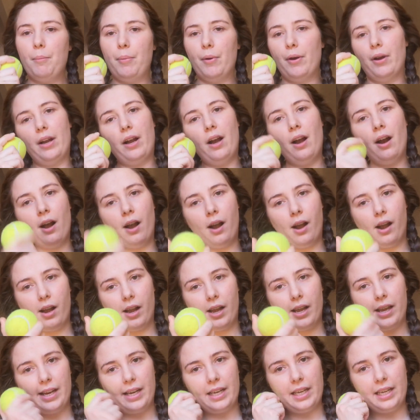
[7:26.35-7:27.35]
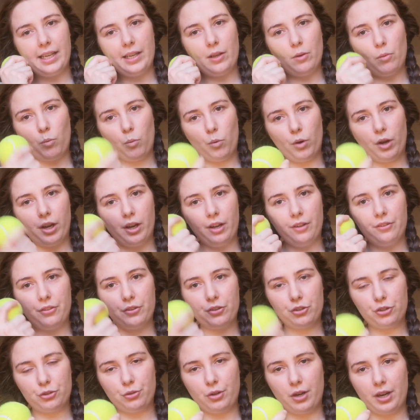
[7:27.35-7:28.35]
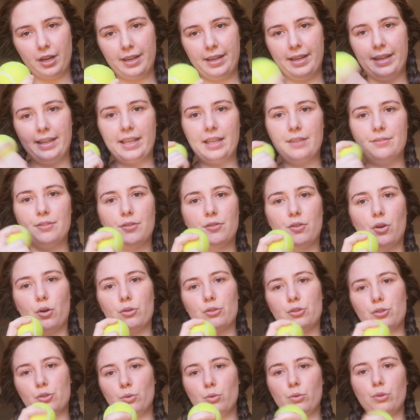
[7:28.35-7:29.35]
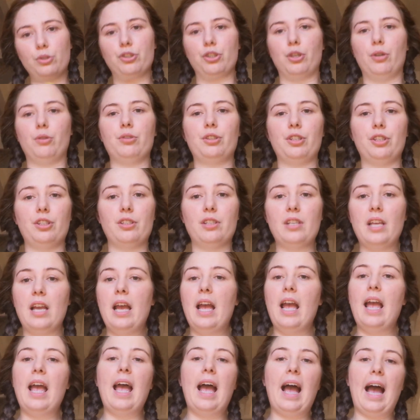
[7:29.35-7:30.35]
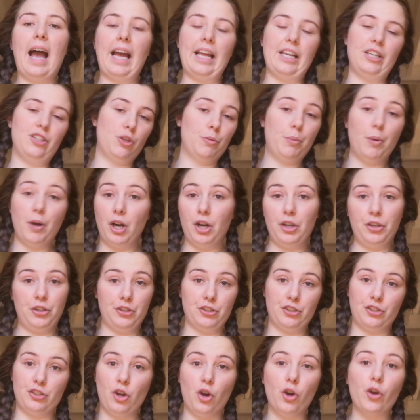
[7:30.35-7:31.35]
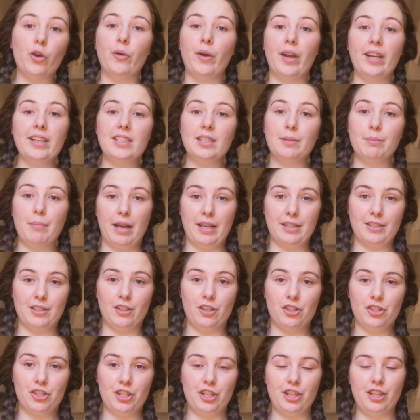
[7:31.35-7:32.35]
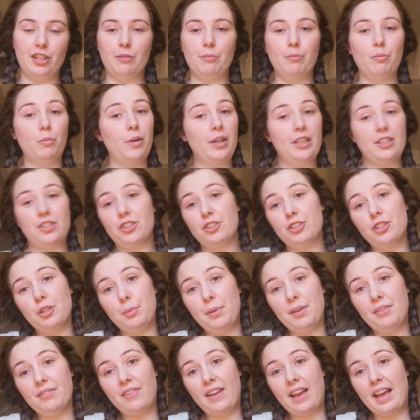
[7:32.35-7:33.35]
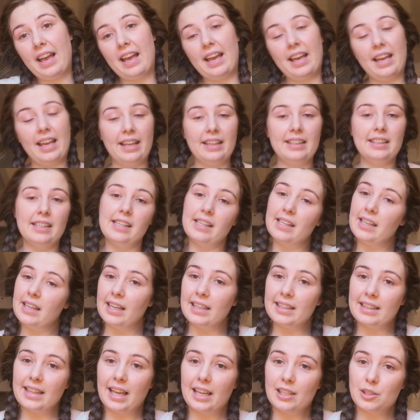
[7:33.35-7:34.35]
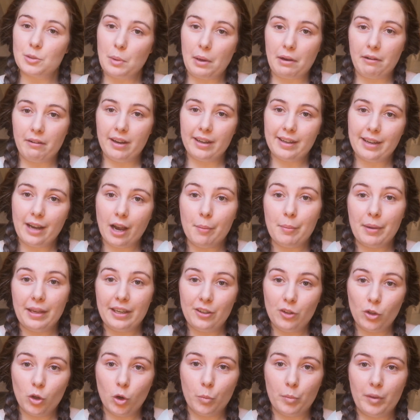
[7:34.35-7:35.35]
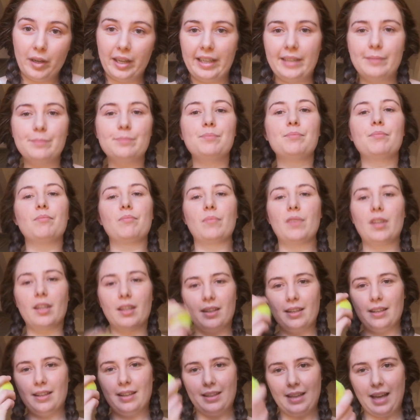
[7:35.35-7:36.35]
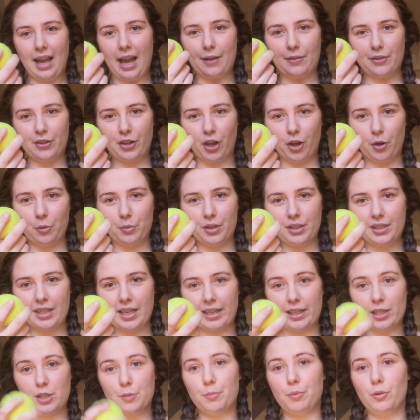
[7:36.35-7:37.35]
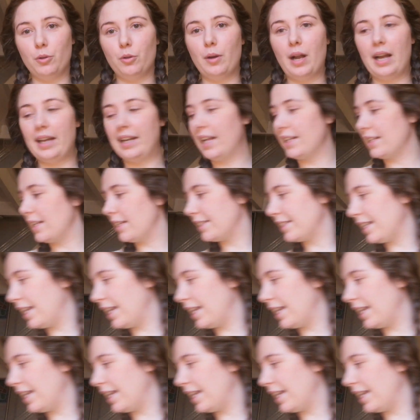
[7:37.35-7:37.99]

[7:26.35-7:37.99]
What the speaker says: but highly worth trying if you've got sore shoulders and your partner's not great at massaging them, which, to be fair, that's where I come in normally. Have a go with a tennis ball. And as I